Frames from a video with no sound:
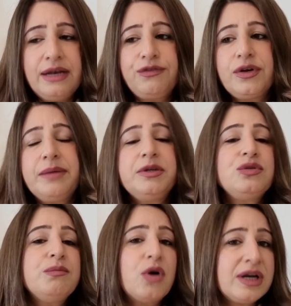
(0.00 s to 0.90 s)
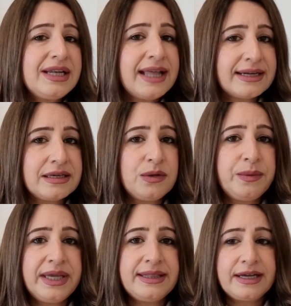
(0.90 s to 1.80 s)
and if you're able to model that in a
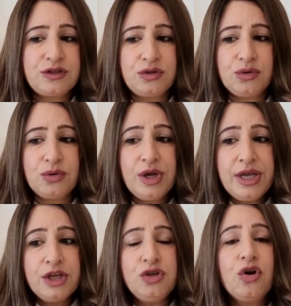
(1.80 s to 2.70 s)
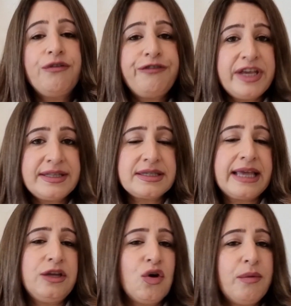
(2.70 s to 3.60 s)
way that your faiths
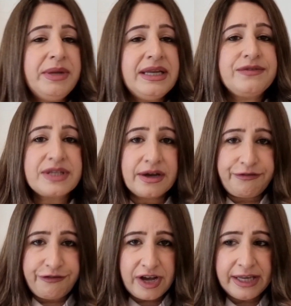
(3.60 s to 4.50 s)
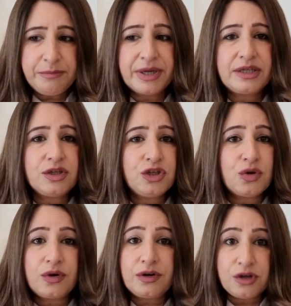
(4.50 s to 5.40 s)
and your beliefs are fine, but
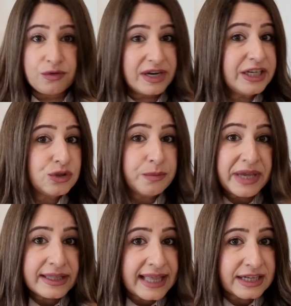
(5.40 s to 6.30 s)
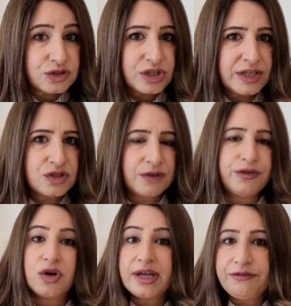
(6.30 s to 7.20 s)
you're ready to make that change if
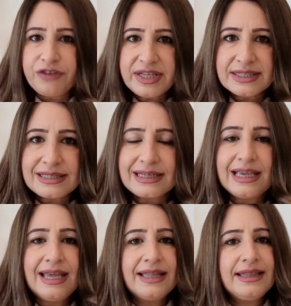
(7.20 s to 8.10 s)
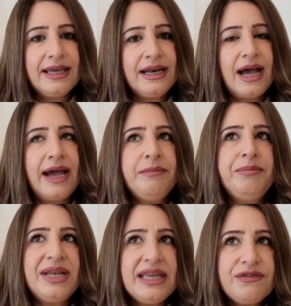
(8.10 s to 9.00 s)
you're convinced, then I
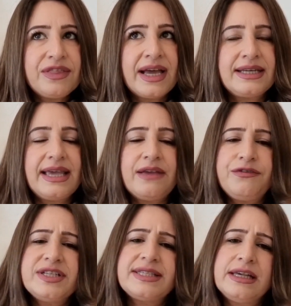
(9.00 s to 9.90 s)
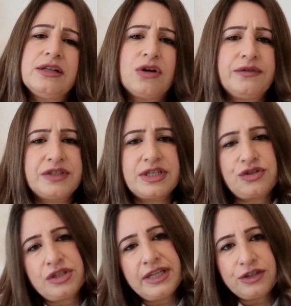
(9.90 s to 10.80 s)
believe that every single
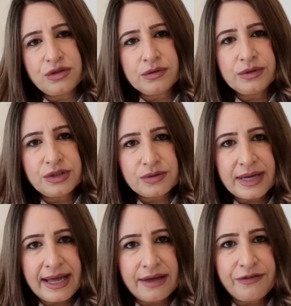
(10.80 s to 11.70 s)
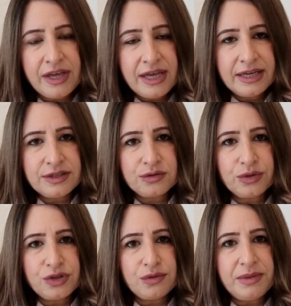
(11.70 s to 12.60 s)
conversation that you're going to have is
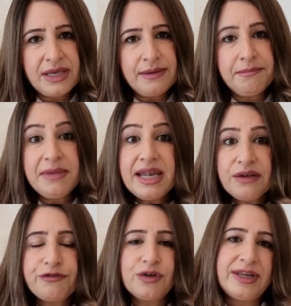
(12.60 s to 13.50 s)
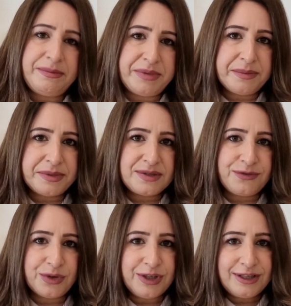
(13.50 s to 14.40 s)
going to be meaningful and purposeful.